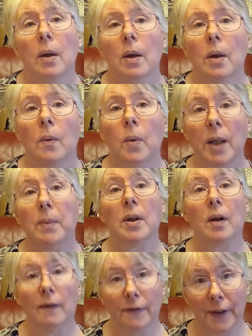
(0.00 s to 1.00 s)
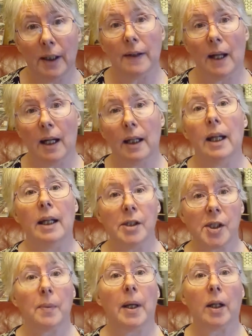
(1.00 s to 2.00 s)
We will convert that
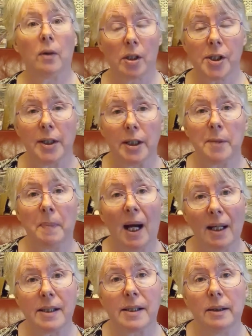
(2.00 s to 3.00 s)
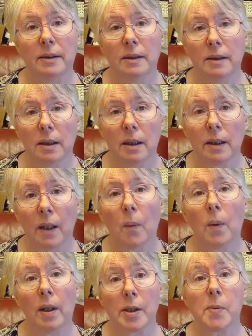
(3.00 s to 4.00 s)
into a cross stitch pattern that
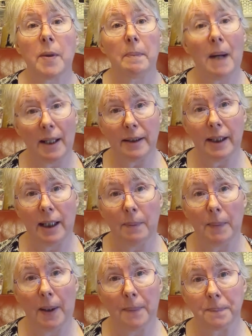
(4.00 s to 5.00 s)
works with Pattern Keeper.